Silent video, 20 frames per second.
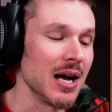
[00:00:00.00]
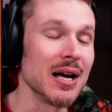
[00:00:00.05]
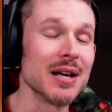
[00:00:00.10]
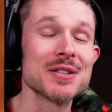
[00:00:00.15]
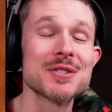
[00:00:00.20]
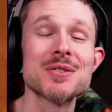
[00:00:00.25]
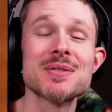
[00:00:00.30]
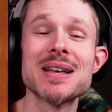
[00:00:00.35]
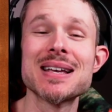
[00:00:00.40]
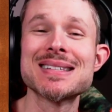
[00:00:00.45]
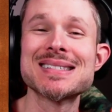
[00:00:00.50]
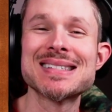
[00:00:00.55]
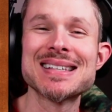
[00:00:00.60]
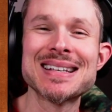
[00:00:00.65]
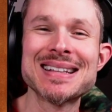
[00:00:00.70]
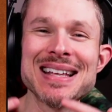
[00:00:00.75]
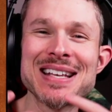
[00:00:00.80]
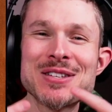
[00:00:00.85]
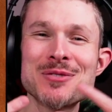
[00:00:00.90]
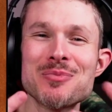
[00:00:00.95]
So that said,
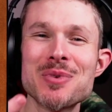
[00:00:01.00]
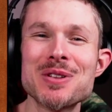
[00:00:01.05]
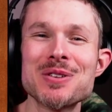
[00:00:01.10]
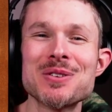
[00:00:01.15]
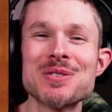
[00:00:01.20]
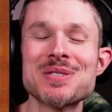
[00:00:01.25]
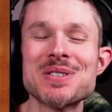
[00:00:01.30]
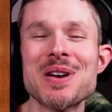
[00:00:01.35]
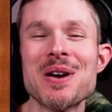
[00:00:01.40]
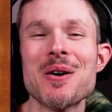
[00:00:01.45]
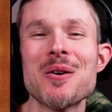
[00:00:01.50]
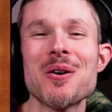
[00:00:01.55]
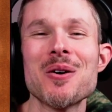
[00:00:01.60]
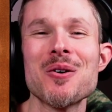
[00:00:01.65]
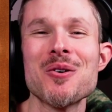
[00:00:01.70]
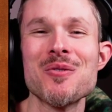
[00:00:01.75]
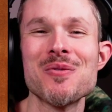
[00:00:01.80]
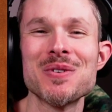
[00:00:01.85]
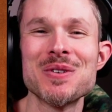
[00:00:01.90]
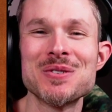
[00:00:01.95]
that's been your tarot.
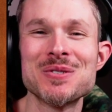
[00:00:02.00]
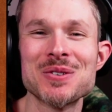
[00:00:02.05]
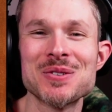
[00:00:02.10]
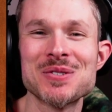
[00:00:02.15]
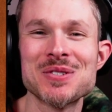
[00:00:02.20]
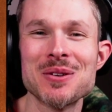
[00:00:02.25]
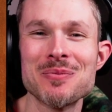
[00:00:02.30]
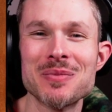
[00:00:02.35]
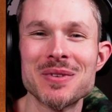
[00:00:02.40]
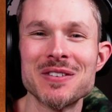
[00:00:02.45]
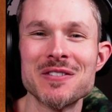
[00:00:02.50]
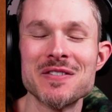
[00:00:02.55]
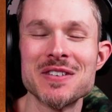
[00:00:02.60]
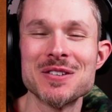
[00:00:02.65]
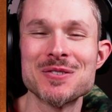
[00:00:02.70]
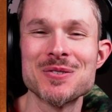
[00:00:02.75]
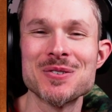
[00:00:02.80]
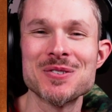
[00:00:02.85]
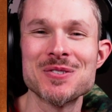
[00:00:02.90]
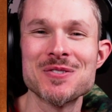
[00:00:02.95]
Hopefully you took something of
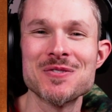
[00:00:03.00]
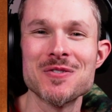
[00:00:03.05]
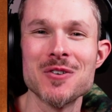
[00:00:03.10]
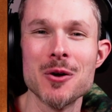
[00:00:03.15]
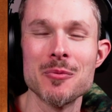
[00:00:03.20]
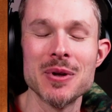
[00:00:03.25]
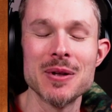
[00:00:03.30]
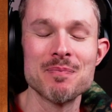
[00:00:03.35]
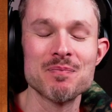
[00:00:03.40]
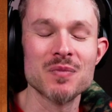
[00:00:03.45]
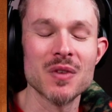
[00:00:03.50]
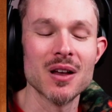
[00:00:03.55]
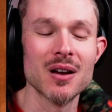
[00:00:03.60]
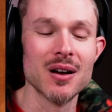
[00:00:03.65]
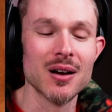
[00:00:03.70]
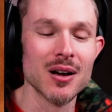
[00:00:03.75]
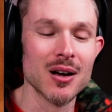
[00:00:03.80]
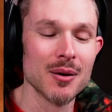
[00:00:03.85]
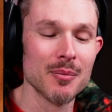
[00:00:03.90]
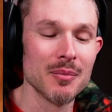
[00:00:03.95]
interest from it.
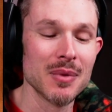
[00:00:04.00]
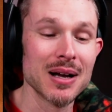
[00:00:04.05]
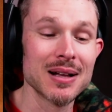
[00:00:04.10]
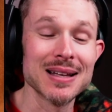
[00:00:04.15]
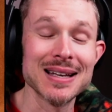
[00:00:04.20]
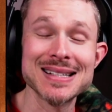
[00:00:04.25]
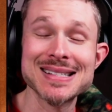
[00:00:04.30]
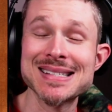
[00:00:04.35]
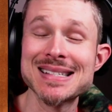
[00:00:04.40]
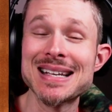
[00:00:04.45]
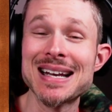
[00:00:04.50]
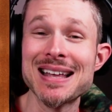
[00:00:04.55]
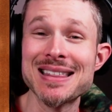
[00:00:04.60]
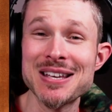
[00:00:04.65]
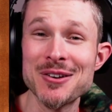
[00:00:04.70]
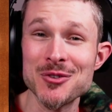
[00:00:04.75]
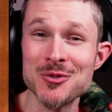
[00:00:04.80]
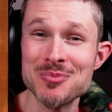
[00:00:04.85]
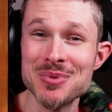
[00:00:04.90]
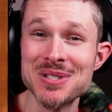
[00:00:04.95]
Like I said, I thought it
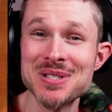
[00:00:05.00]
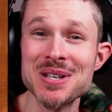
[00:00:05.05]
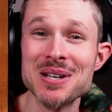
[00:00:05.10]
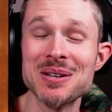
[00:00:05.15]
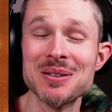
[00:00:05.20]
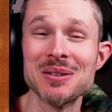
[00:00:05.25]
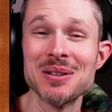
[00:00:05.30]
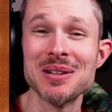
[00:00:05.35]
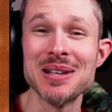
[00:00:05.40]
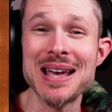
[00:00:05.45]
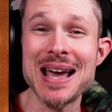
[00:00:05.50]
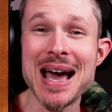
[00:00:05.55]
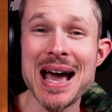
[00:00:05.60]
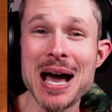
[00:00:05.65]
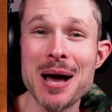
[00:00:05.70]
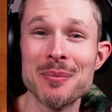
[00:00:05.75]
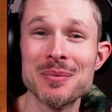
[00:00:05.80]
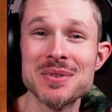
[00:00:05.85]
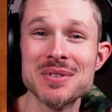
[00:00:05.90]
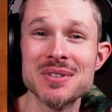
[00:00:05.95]
was particularly
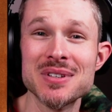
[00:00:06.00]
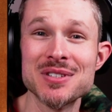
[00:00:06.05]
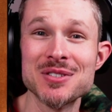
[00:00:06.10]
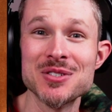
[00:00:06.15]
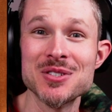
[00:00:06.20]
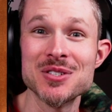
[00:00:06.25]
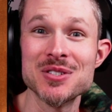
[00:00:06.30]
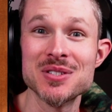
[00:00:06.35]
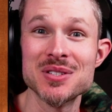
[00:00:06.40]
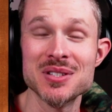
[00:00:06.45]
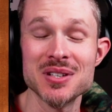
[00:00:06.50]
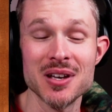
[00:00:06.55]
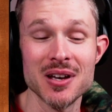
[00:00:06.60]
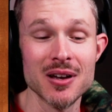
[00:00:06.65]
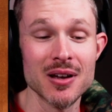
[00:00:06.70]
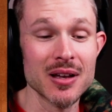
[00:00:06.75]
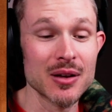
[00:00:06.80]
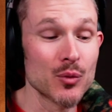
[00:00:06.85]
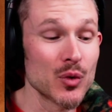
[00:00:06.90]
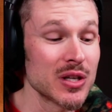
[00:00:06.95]
apt. It's just,
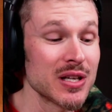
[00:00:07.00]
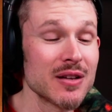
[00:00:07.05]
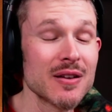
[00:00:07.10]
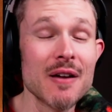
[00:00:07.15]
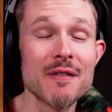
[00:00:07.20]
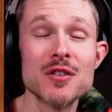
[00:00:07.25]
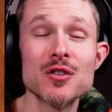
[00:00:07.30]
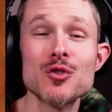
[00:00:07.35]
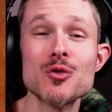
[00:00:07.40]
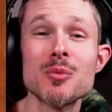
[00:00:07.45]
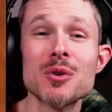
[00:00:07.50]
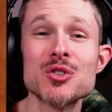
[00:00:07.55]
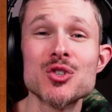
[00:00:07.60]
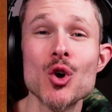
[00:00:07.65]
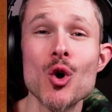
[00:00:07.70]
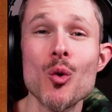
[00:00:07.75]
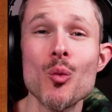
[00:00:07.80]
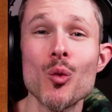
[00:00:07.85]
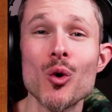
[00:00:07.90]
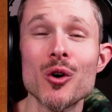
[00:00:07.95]
and we didn't have to do much
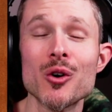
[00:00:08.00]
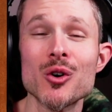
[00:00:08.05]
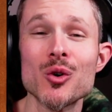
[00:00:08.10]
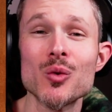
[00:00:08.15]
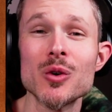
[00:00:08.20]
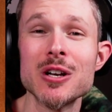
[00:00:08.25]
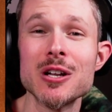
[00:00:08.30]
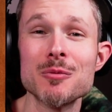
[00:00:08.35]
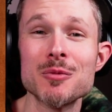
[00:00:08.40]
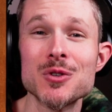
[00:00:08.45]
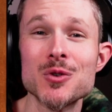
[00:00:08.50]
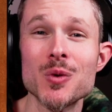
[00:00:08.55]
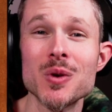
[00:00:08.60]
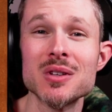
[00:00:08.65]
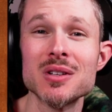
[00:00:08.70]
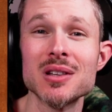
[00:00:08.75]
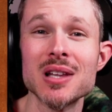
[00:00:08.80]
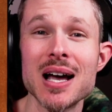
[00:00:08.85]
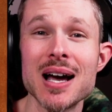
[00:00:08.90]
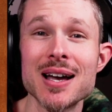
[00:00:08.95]
homework or reading between the
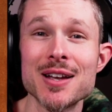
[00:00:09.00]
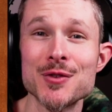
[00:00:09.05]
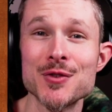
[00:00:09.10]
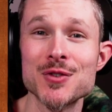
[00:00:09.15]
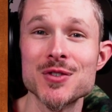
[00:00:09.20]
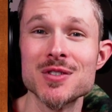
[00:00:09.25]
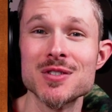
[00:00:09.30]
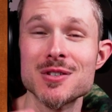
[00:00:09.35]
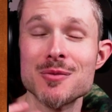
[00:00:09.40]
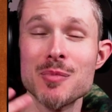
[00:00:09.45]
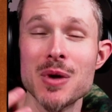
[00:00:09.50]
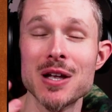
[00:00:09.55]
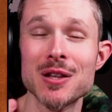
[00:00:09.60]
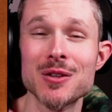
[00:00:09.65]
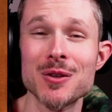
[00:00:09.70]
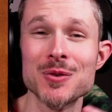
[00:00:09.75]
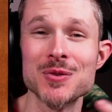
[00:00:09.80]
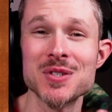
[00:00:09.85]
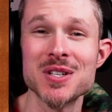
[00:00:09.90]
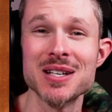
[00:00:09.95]
lines to make
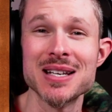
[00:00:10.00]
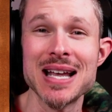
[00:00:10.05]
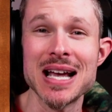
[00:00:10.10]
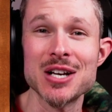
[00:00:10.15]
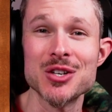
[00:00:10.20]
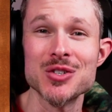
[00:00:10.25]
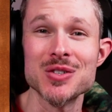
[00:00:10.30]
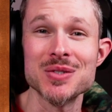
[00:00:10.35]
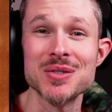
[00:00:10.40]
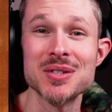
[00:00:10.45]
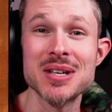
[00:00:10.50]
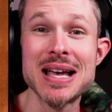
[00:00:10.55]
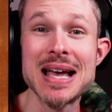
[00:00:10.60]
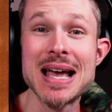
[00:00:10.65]
those connections.